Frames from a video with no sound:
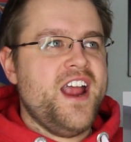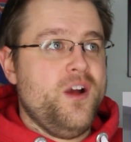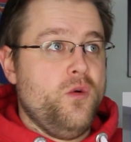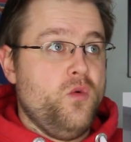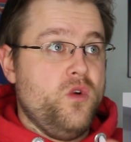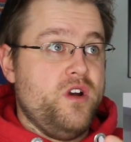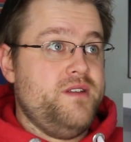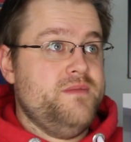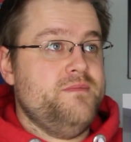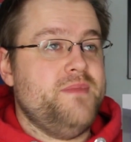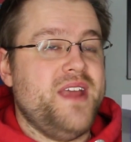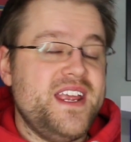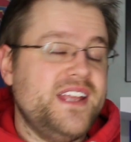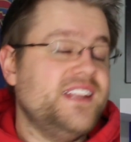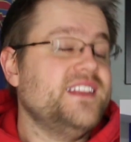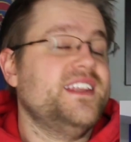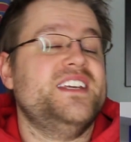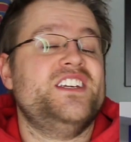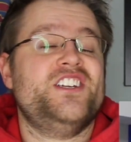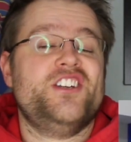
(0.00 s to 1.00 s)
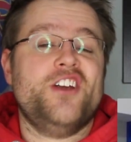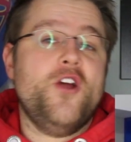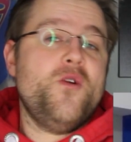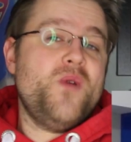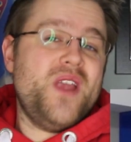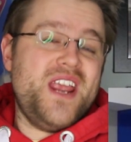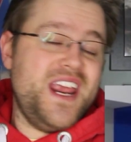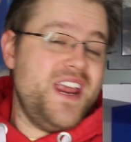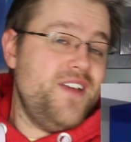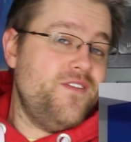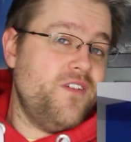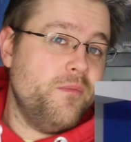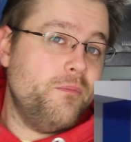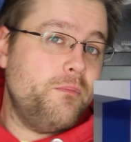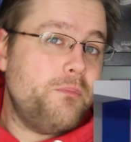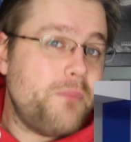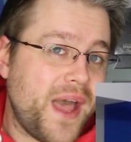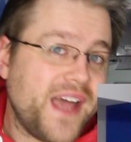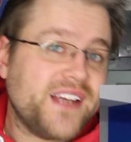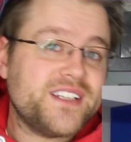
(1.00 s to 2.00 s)
it would make this show
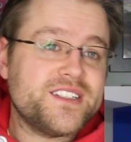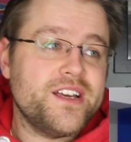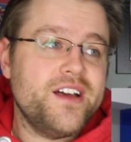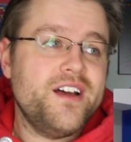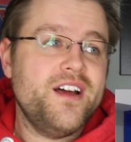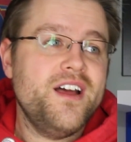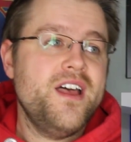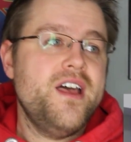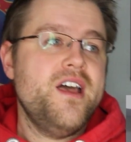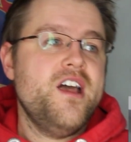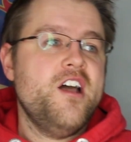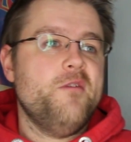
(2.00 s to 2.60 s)
even better.